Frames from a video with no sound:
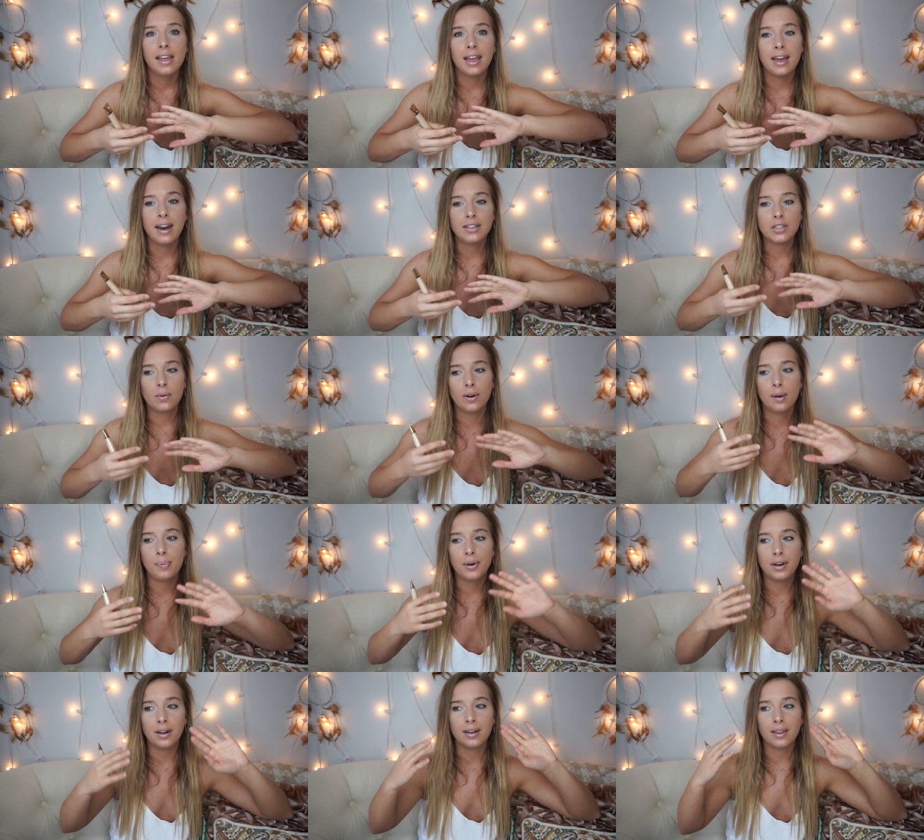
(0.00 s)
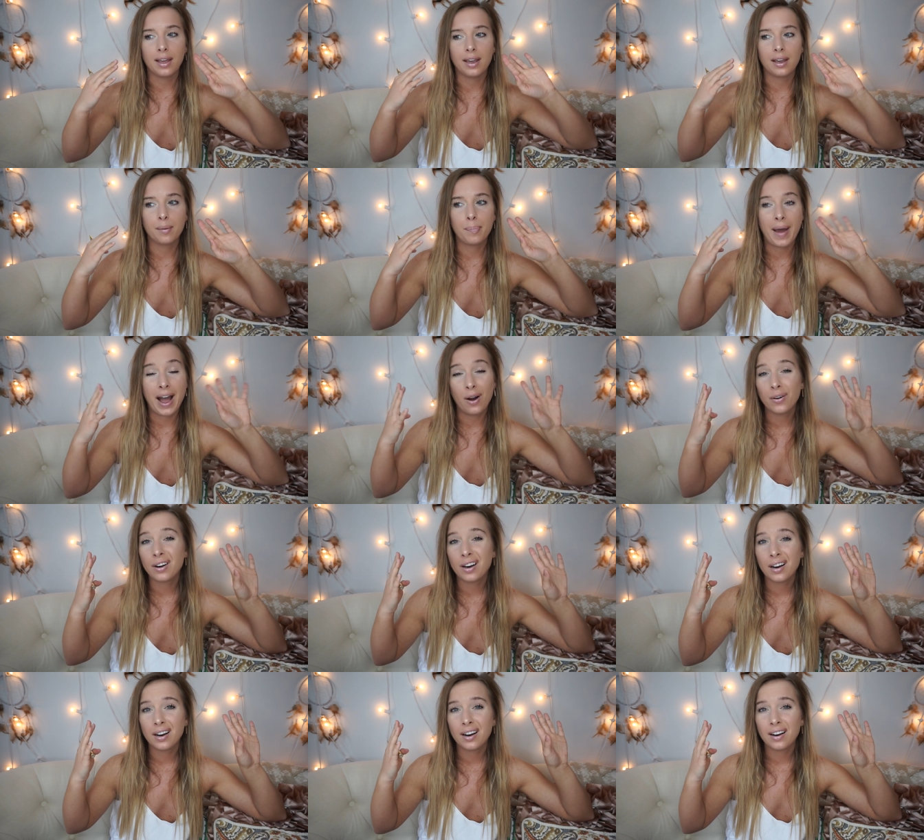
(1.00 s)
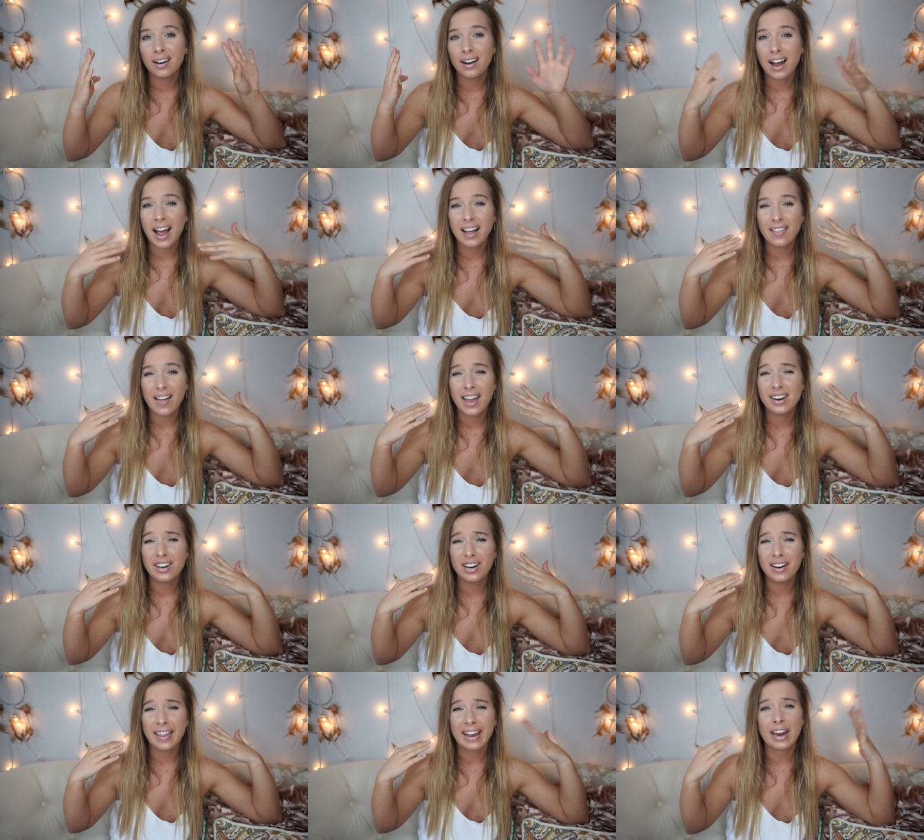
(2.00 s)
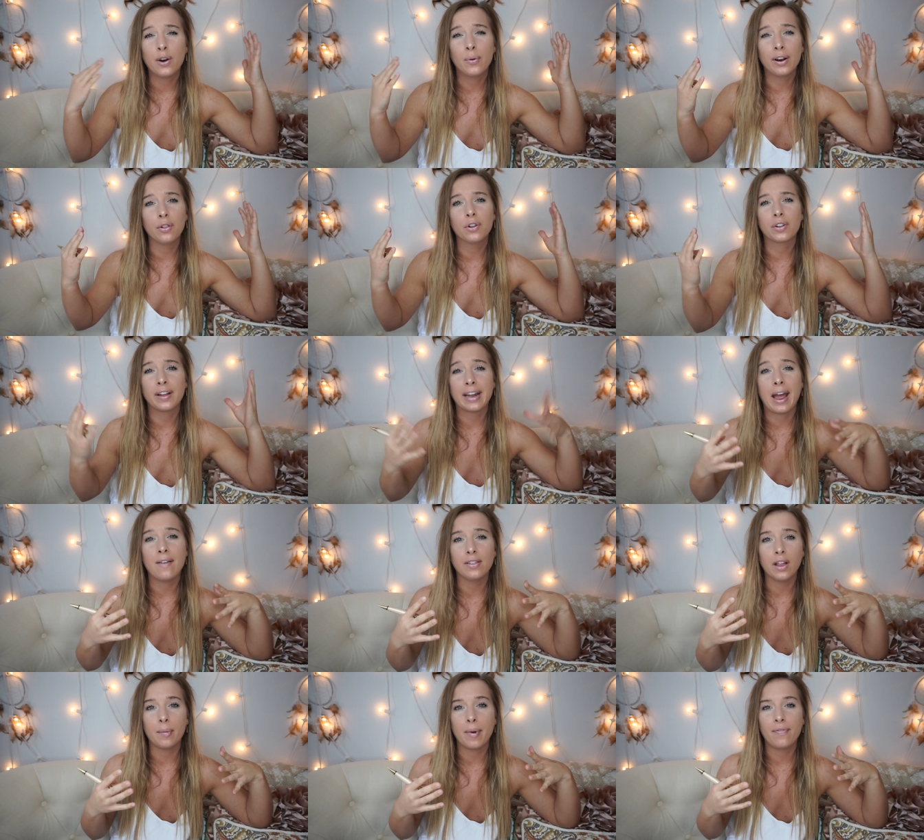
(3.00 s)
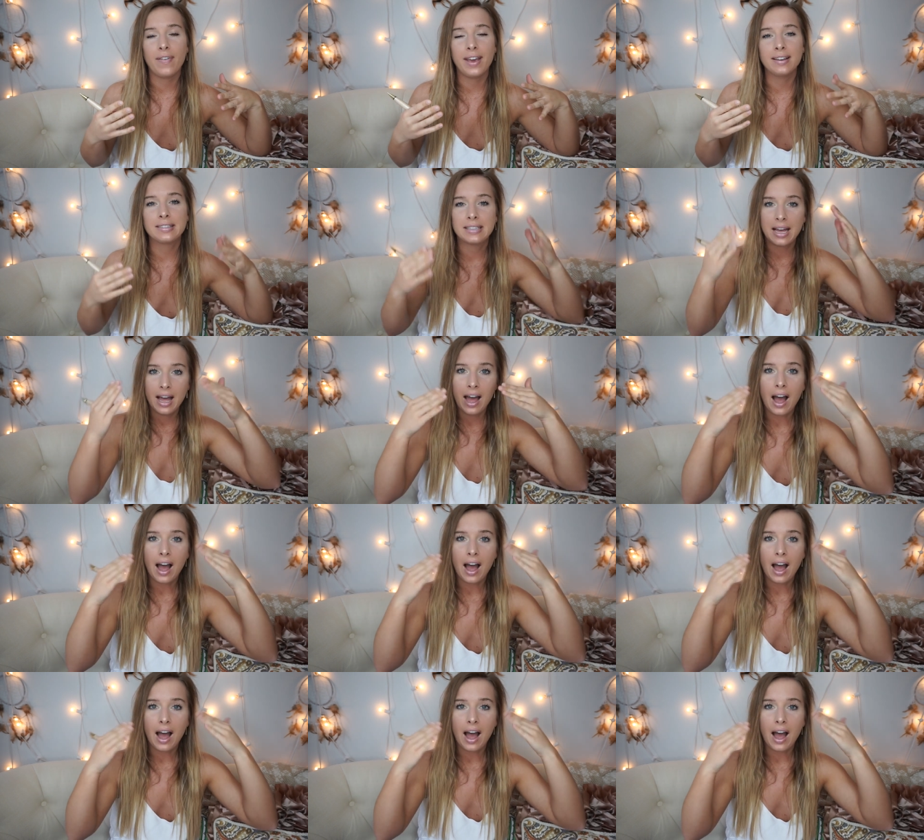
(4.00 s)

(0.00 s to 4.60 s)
and I don't want to put on like powder highlighter and like I don't want to look like I have a lot on my face,